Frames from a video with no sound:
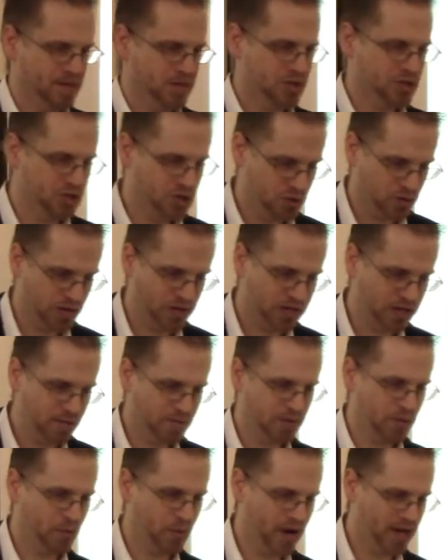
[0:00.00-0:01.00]
to treat
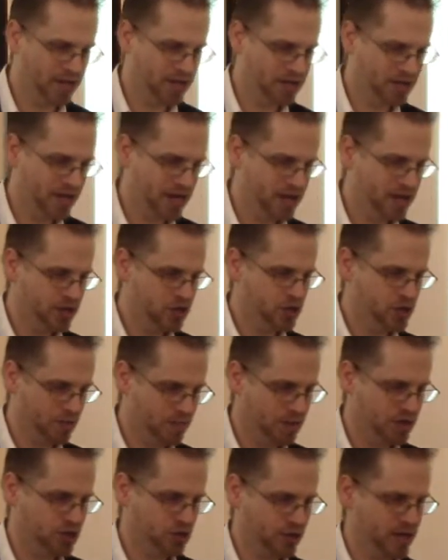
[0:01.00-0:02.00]
them the way that they
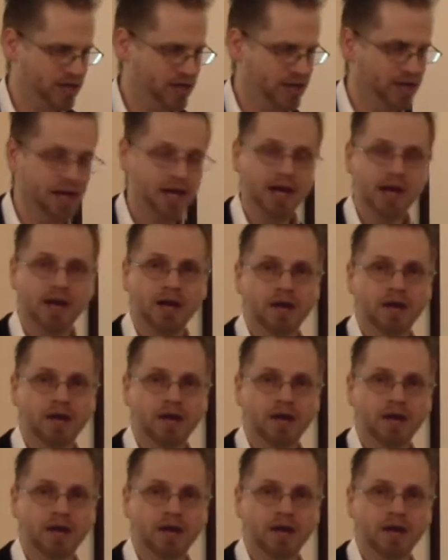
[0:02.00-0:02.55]
should be treated.